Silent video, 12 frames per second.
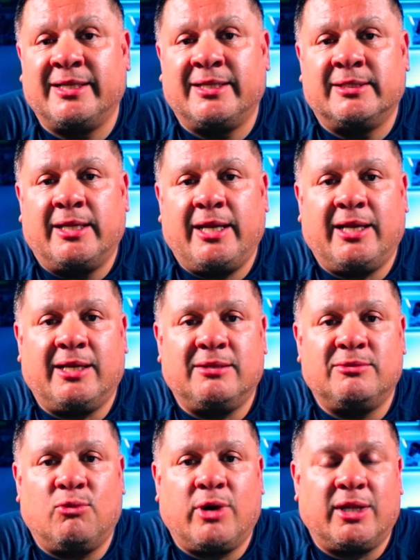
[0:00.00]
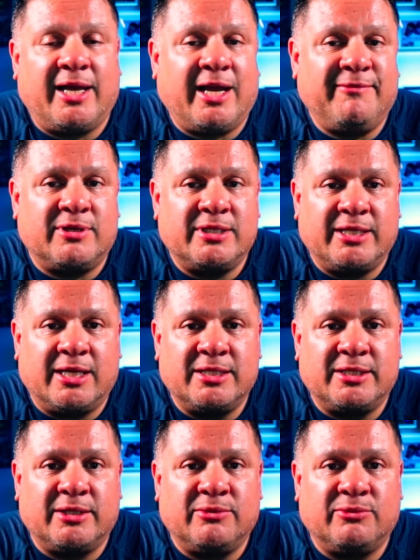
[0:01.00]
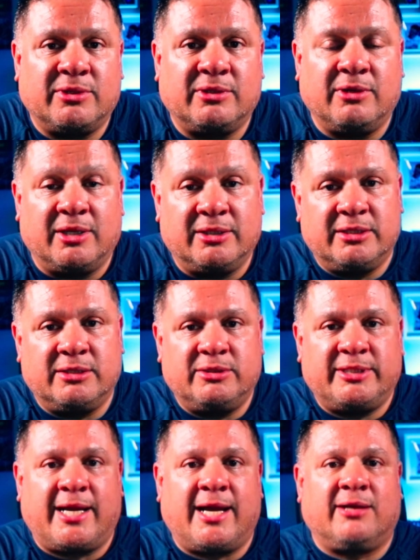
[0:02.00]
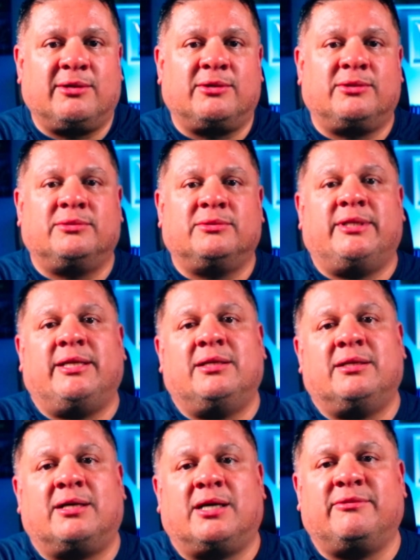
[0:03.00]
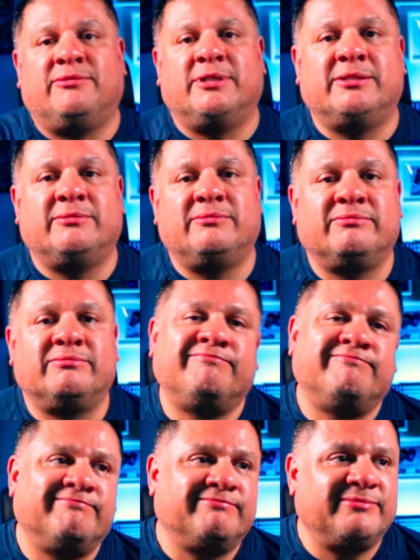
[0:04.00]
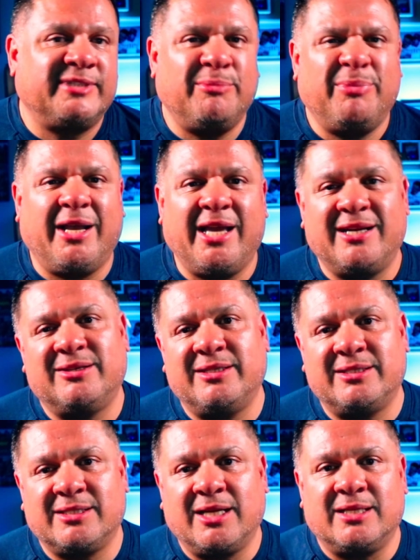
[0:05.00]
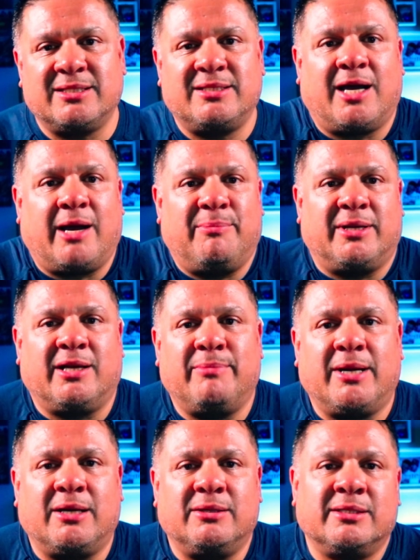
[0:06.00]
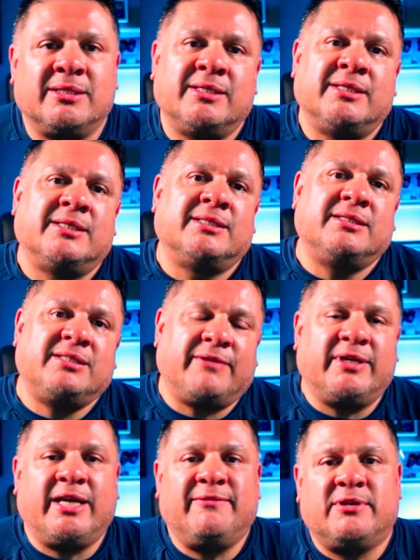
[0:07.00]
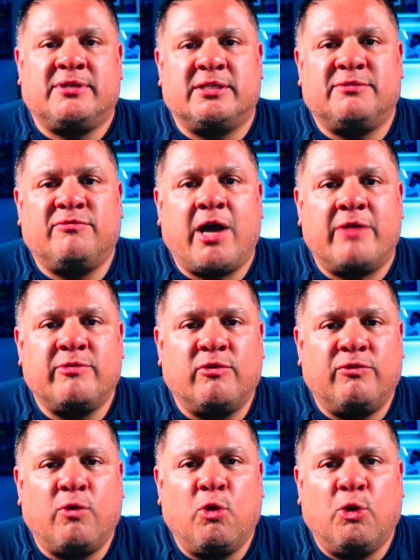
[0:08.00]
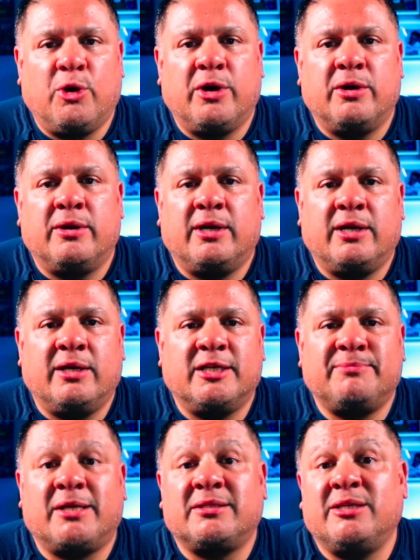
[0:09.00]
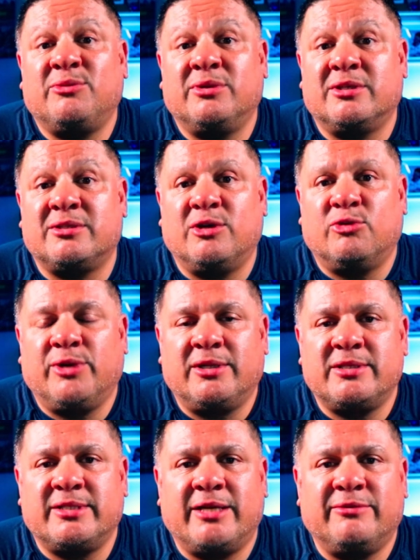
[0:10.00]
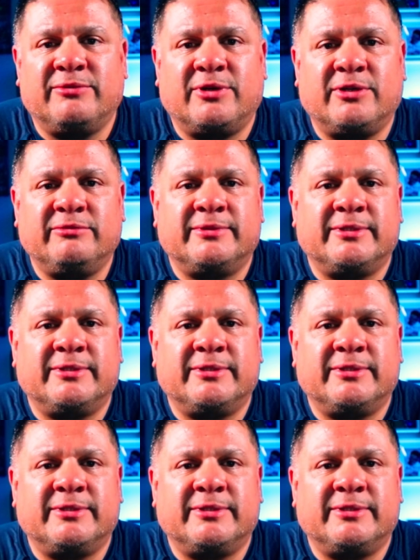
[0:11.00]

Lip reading: And while I have your attention, we'll also tackle the often debated or discussed topic about 7A versus 504, especially when there's no real estate involved.